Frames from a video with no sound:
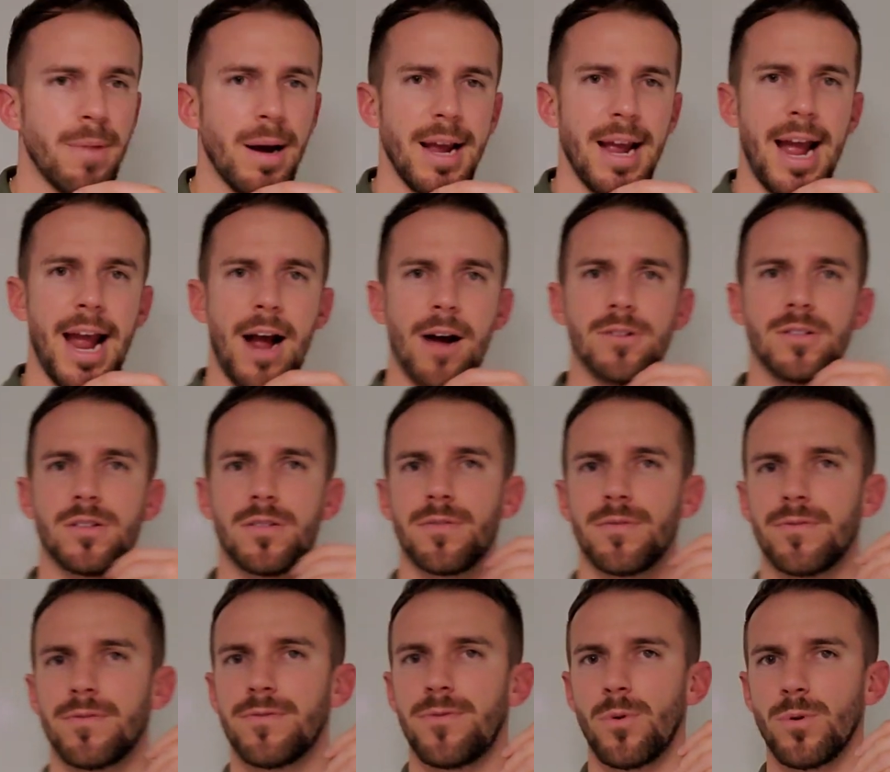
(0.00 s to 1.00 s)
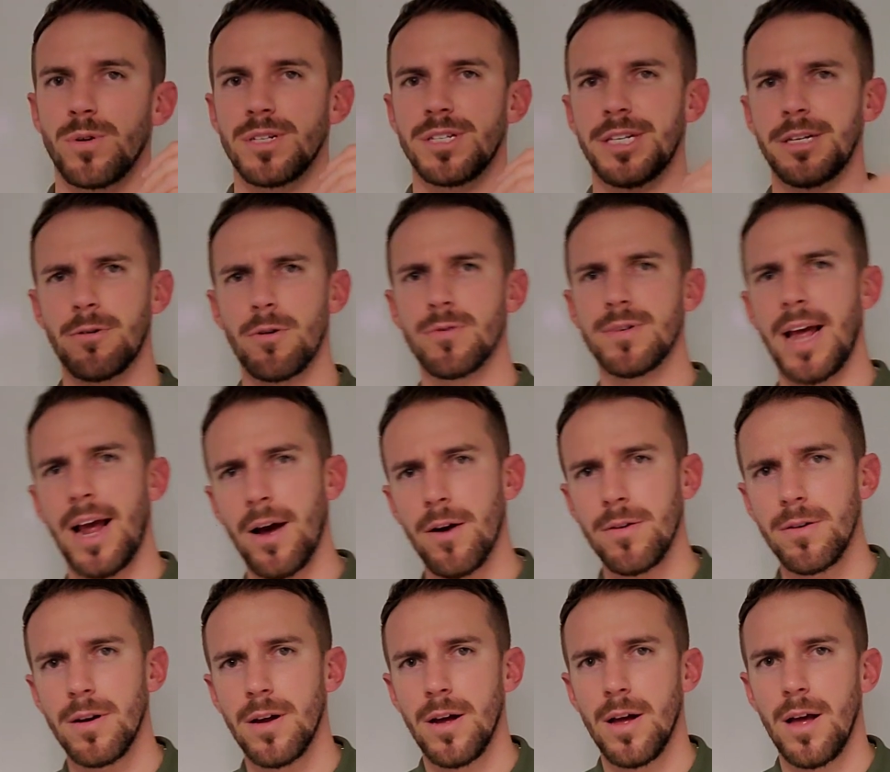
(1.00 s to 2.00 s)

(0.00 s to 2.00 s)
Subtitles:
buy a house for zero down?